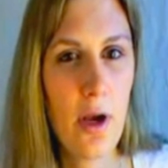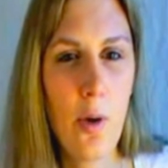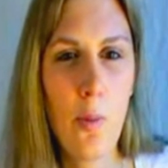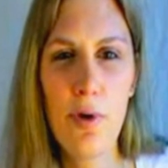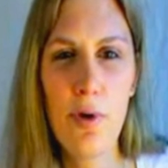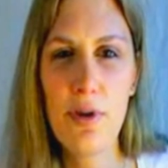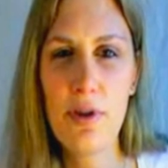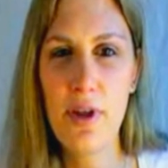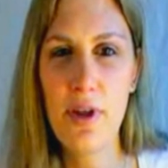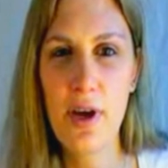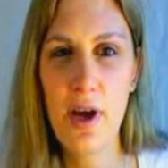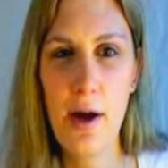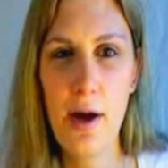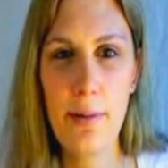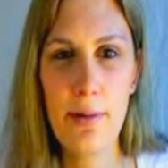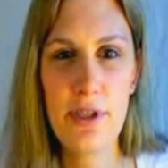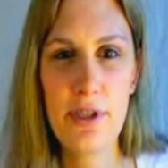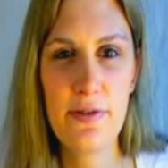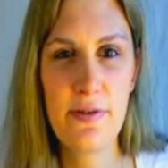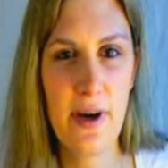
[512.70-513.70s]
One thing I
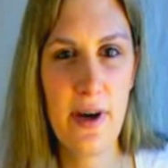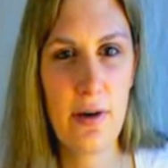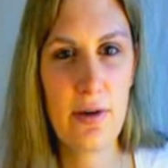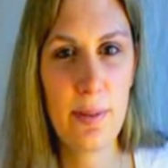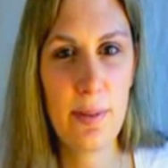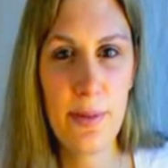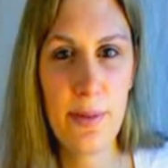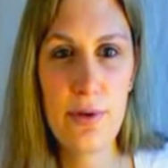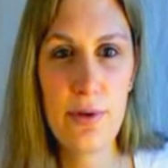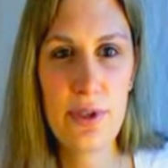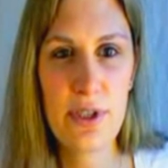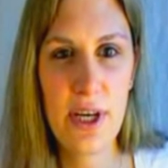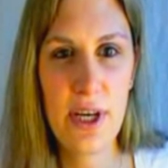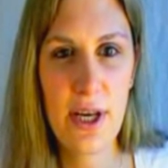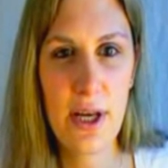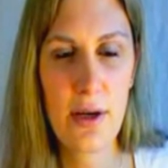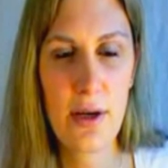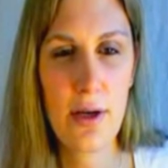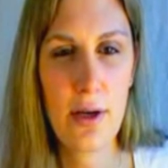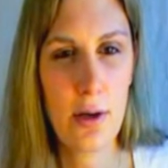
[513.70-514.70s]
always found
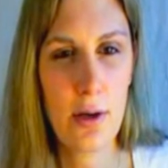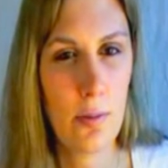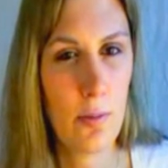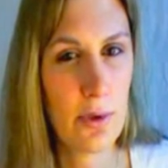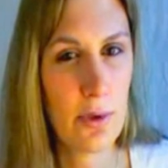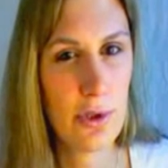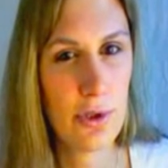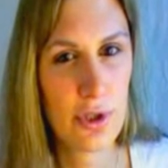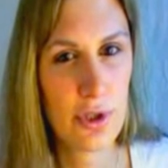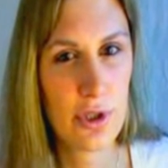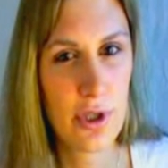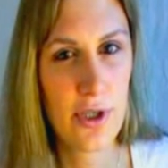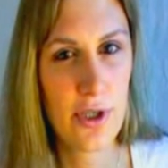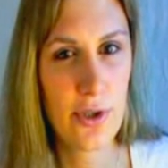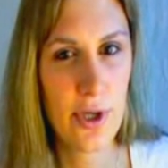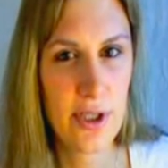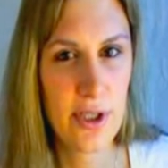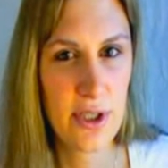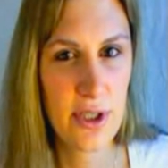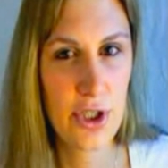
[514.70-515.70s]
amusing, once you start
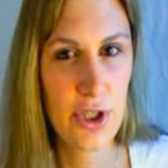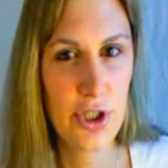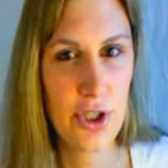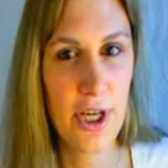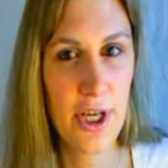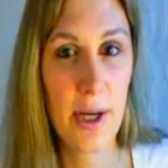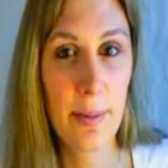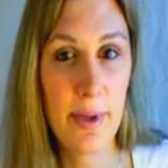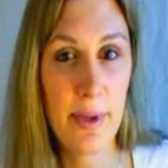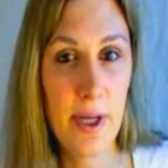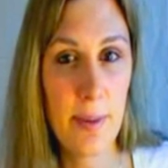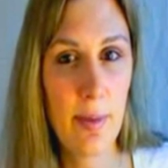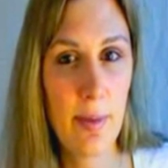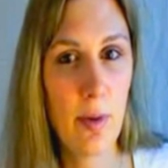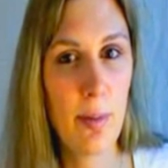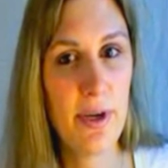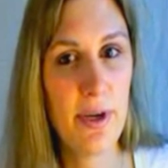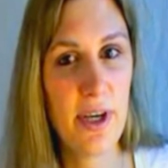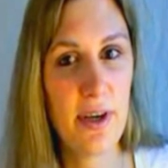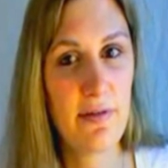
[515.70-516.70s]
transitioning and
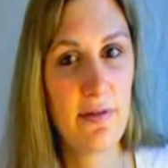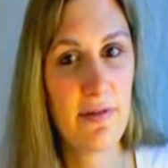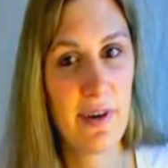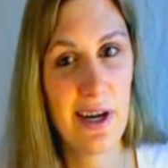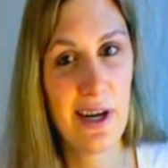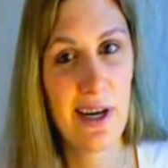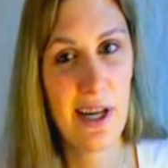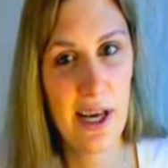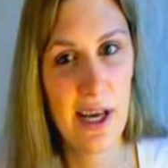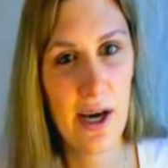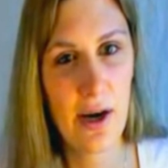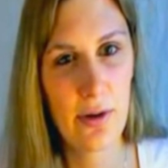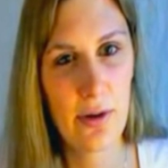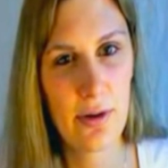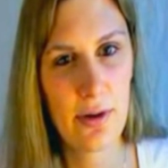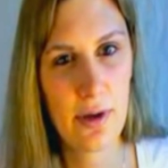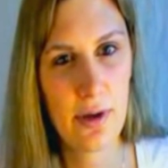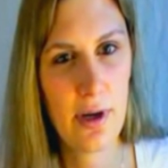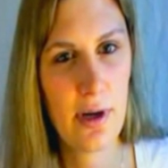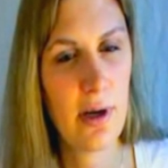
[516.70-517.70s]
people begin finding
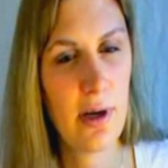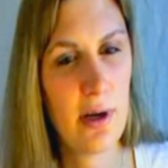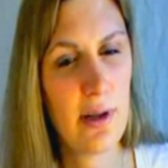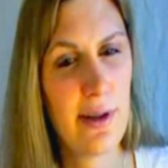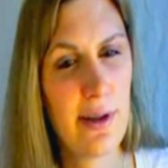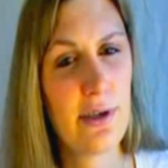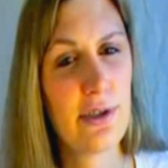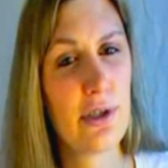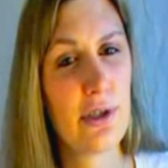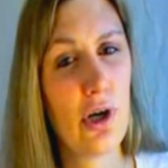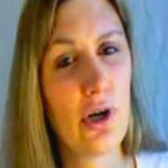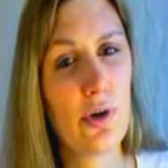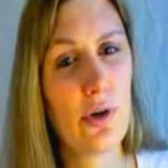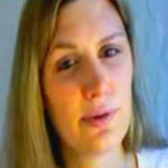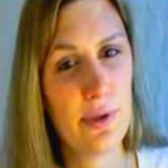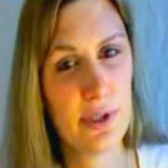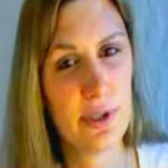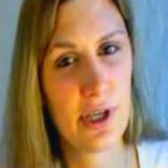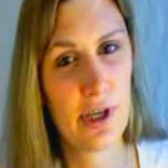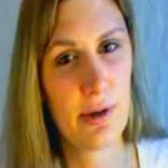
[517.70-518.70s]
out, there's
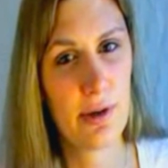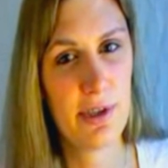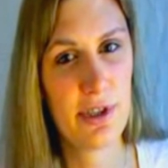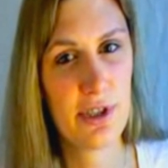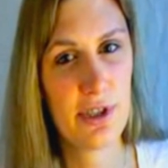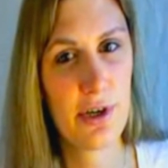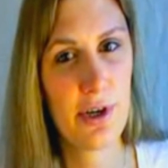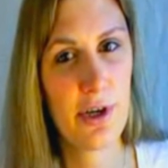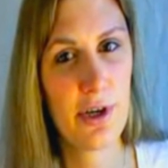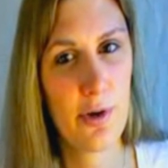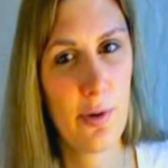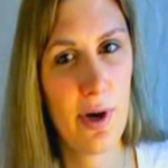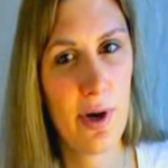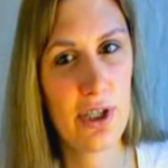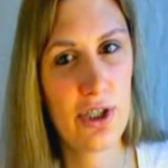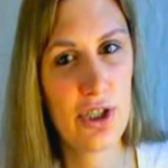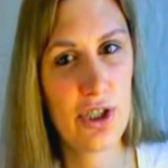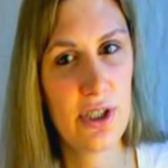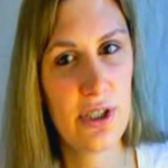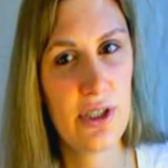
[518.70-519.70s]
always going to be certain
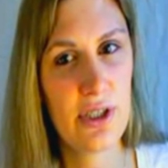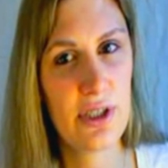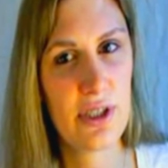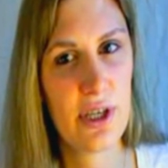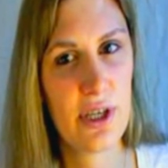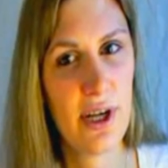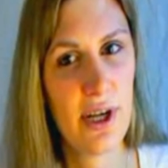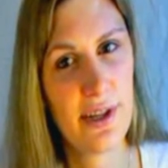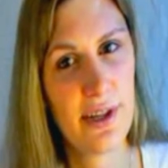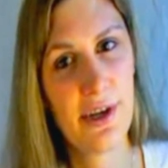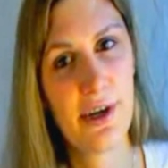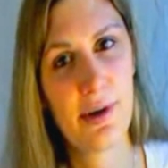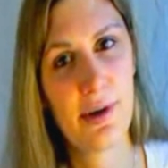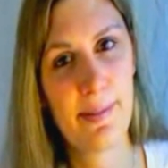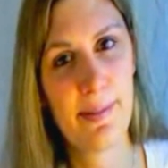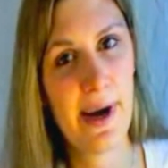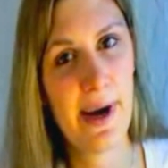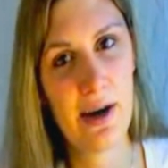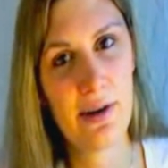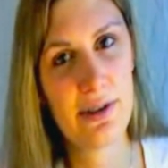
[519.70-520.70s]
questions that you're
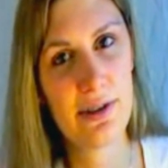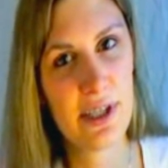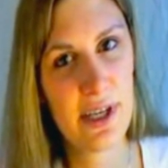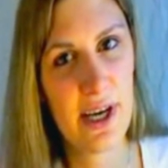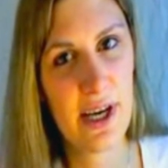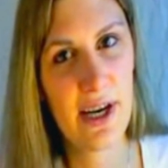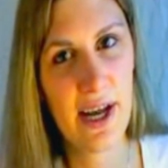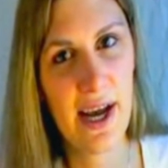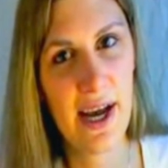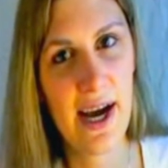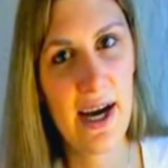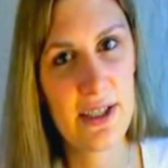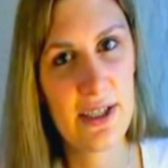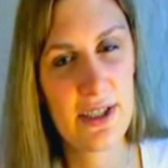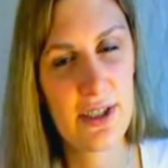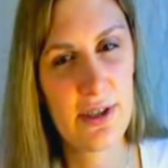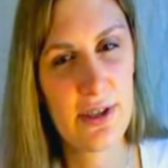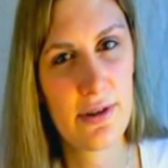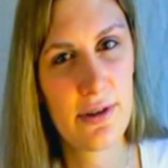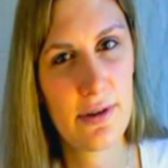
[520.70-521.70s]
bound to get
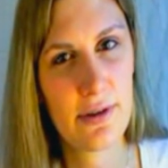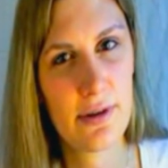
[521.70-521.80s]
asked.